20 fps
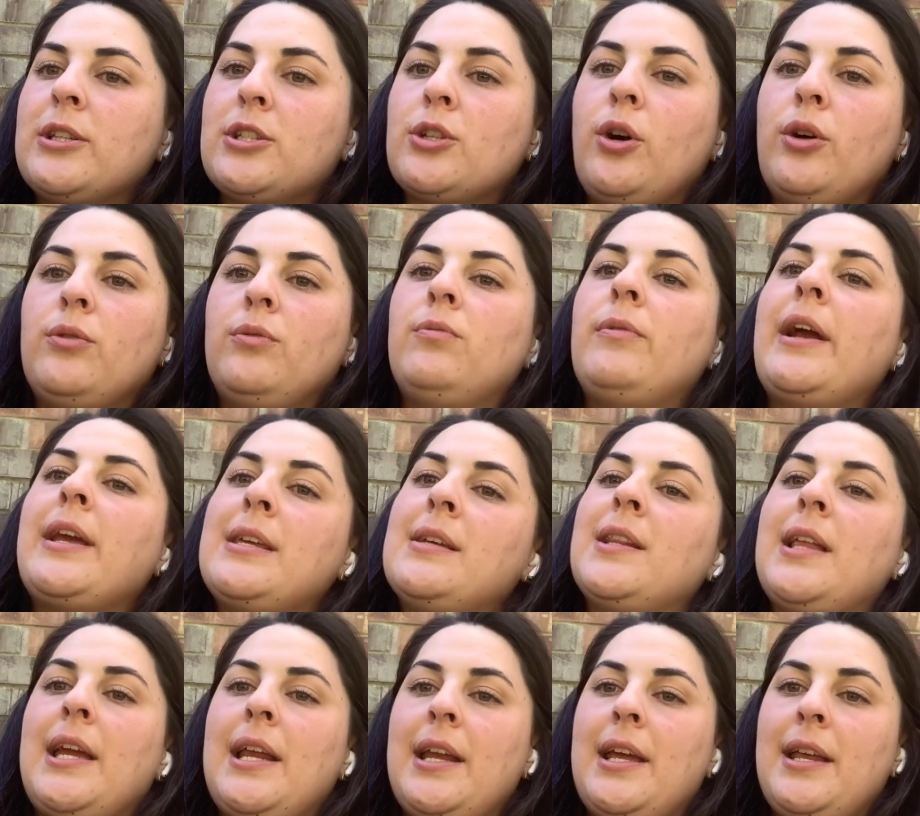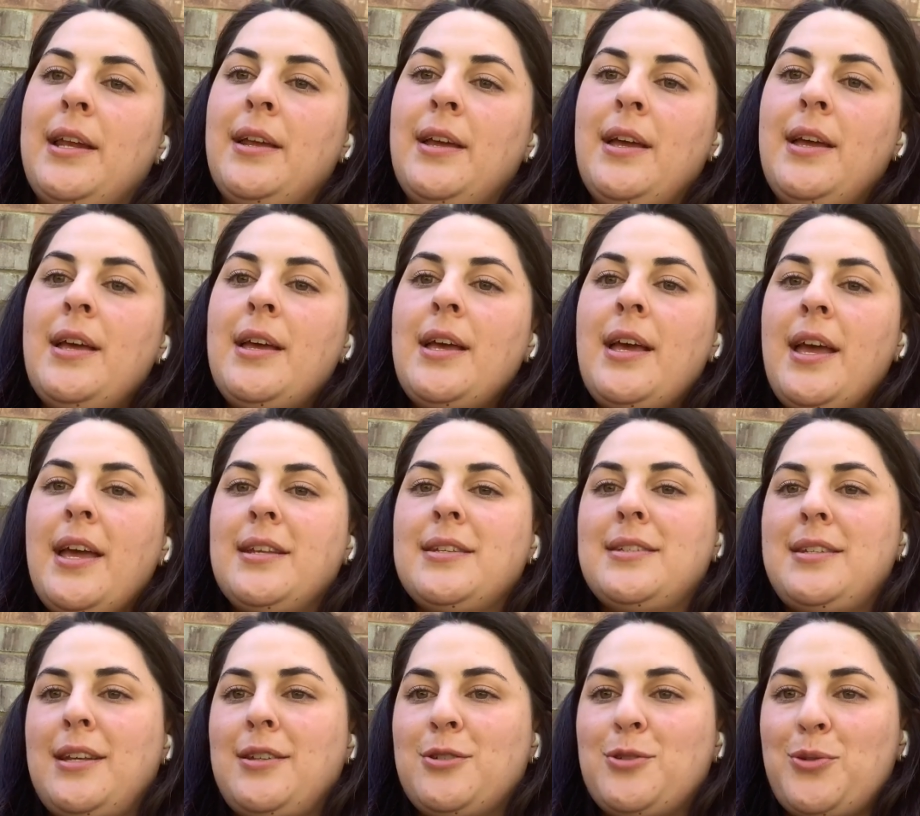called regulated in
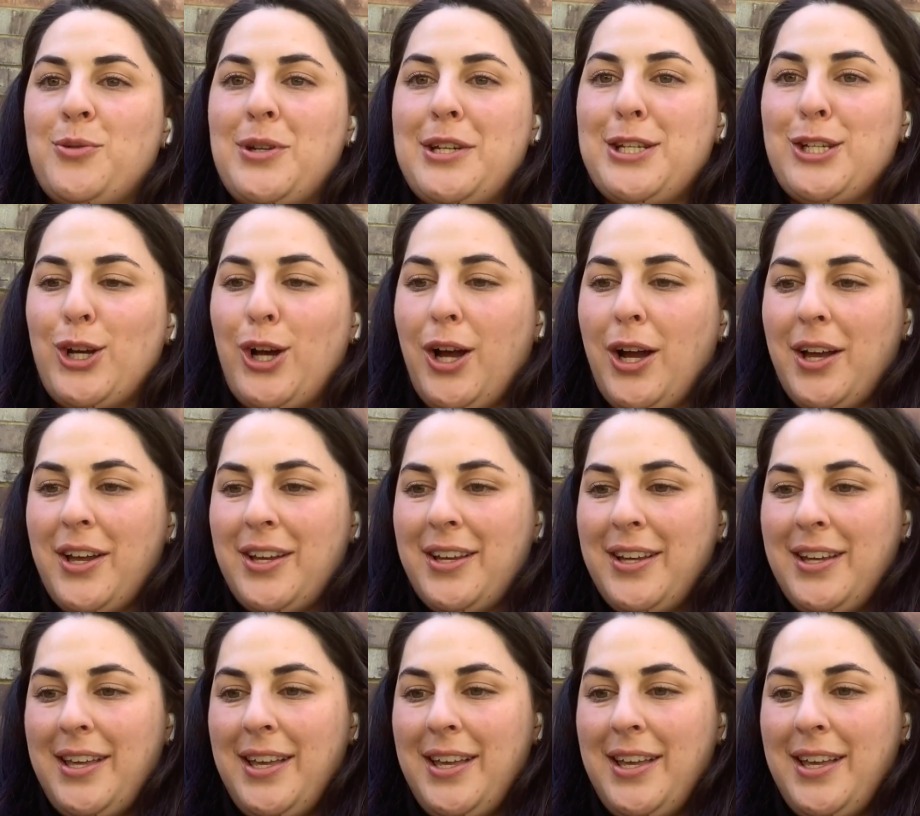sensory talk.